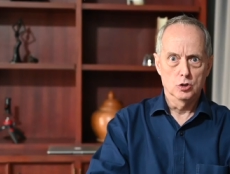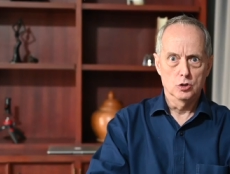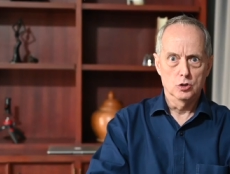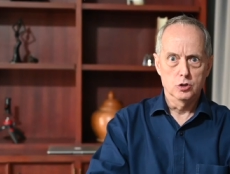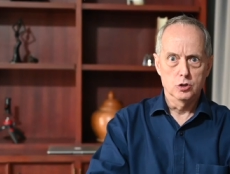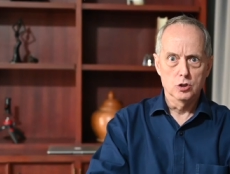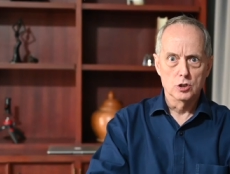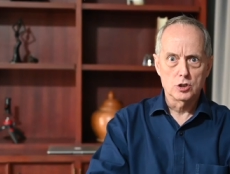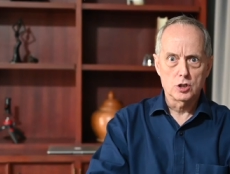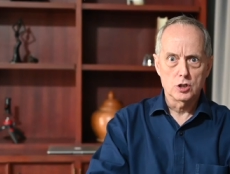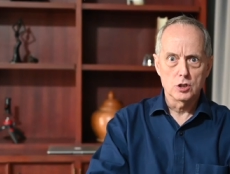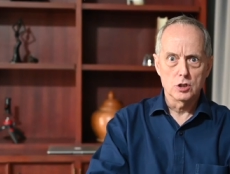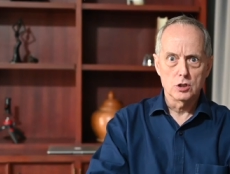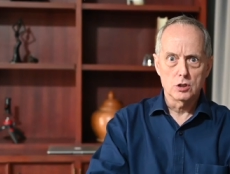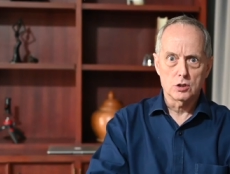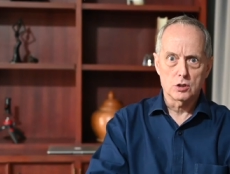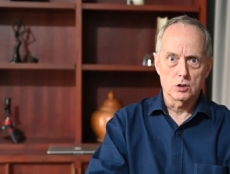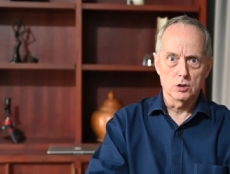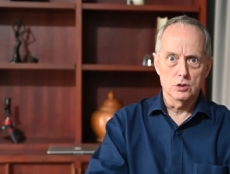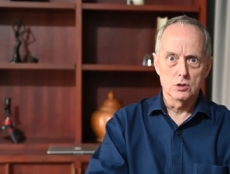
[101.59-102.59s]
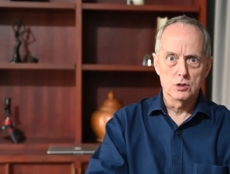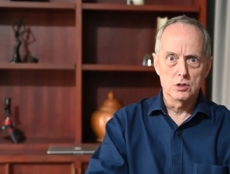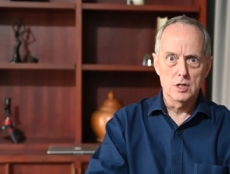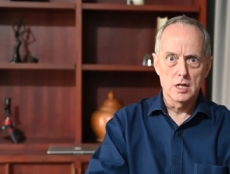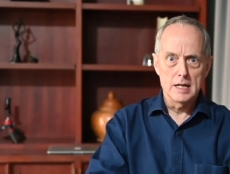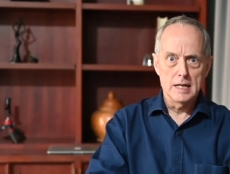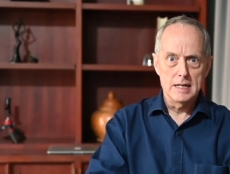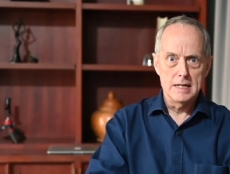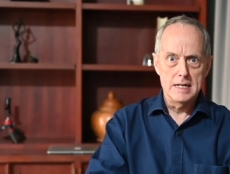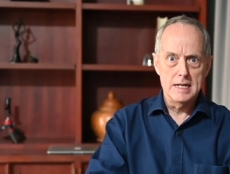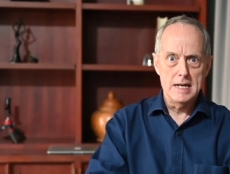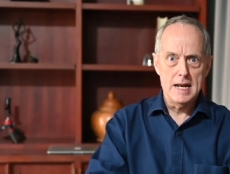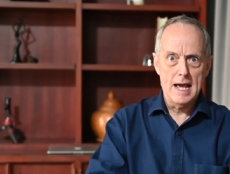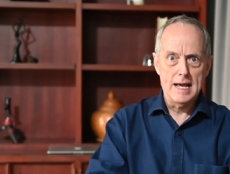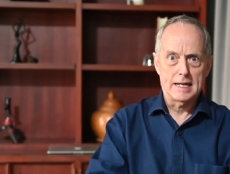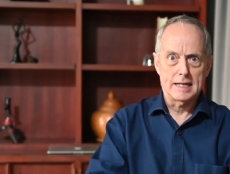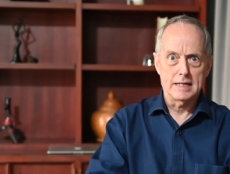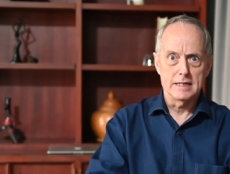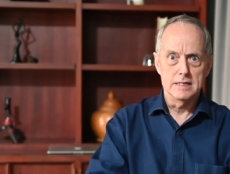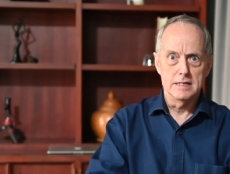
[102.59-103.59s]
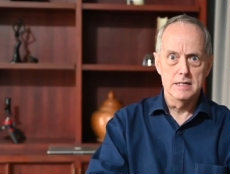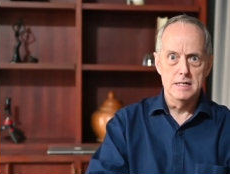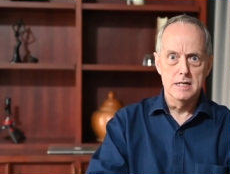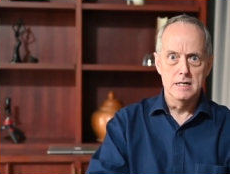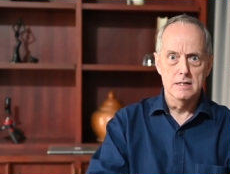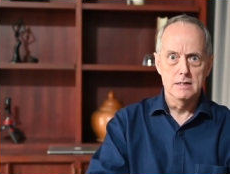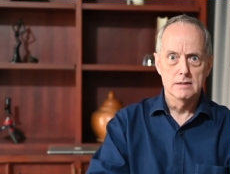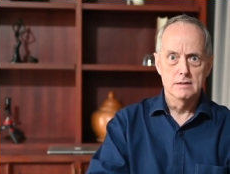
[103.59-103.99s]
Look Good Naked.